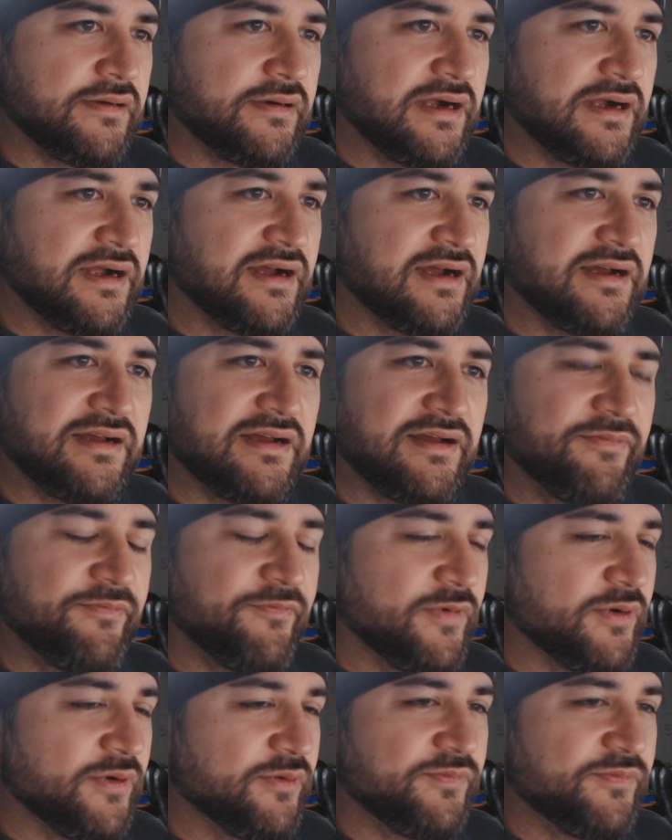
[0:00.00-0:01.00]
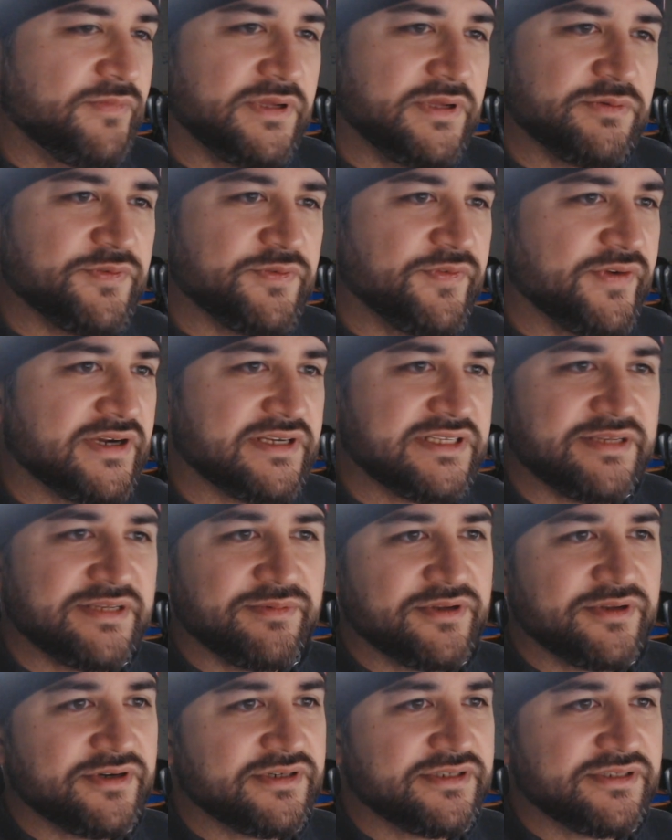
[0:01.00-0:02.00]
It was very
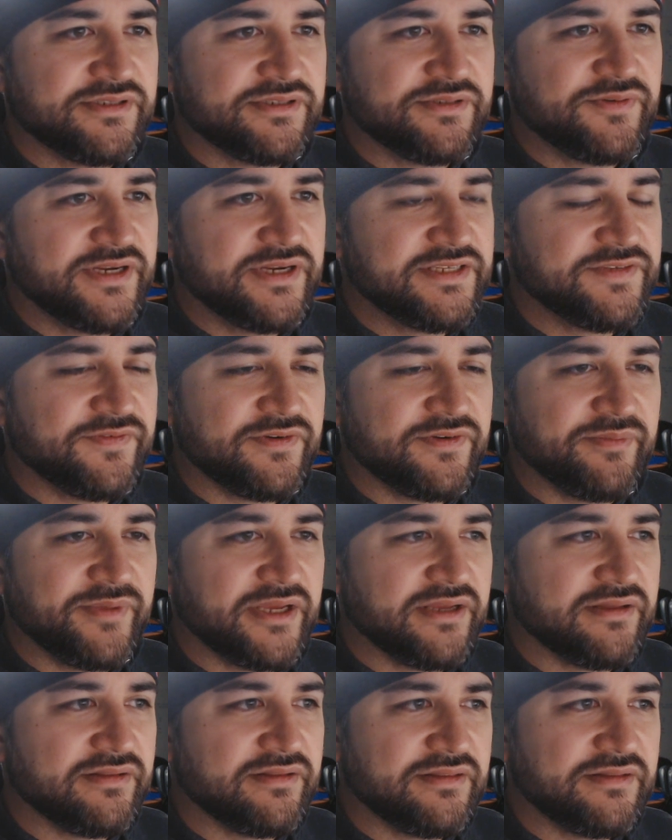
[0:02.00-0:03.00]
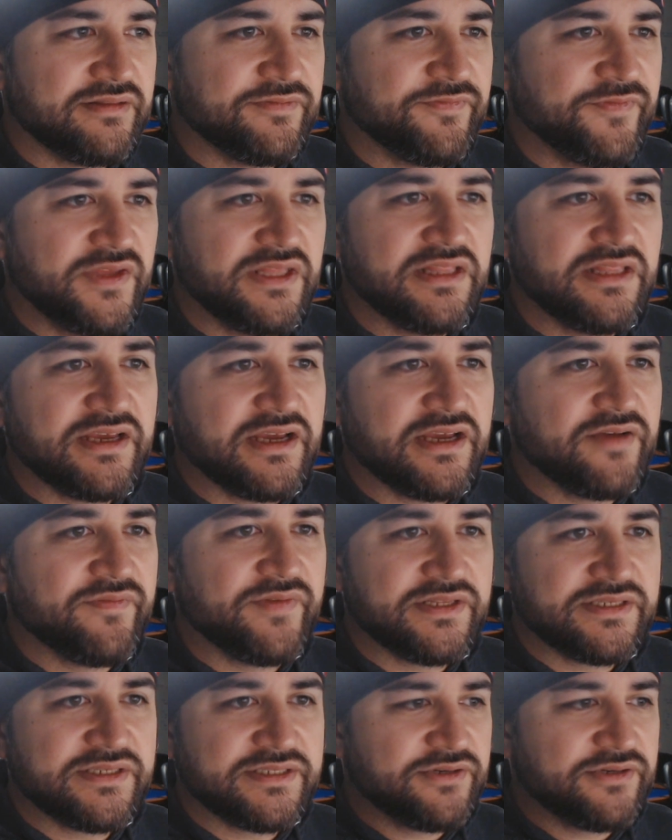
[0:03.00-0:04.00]
similar to Race for me, the feeling of
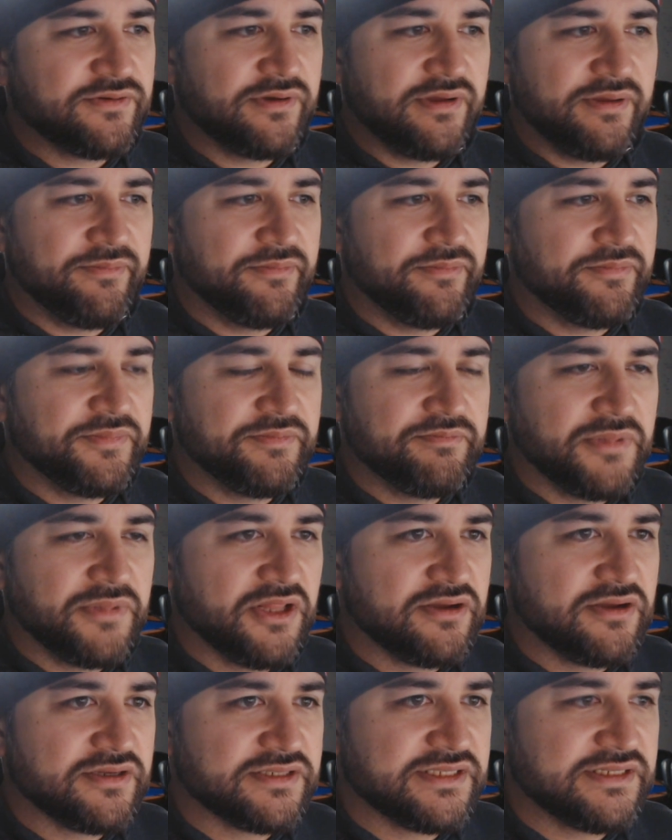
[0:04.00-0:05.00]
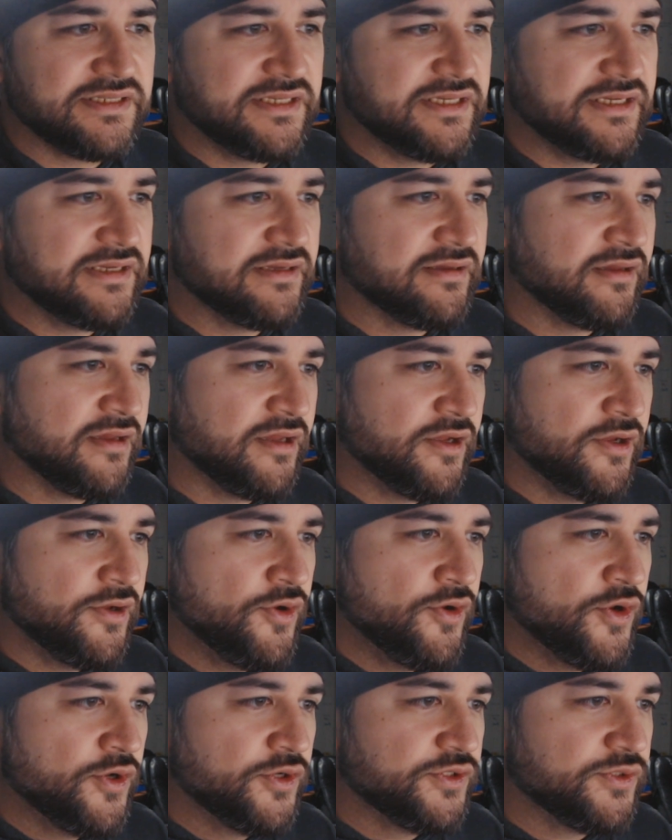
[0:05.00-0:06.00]
it, so it belongs in D.
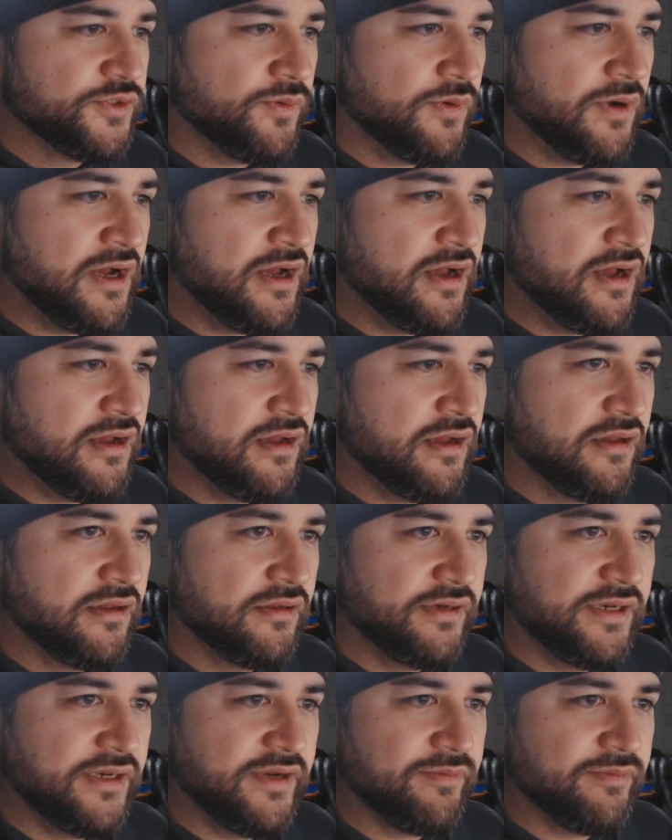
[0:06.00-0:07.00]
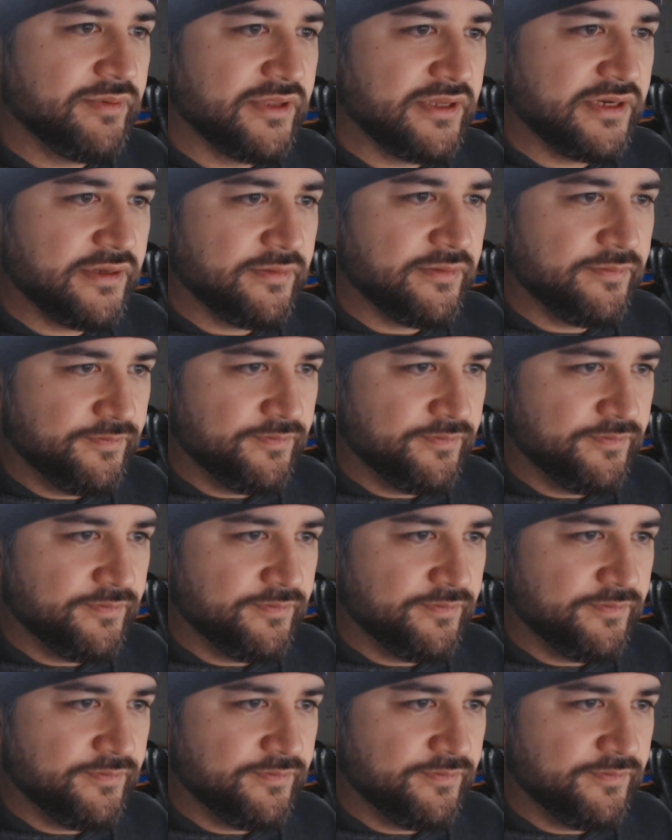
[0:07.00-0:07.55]
Trois, never played it.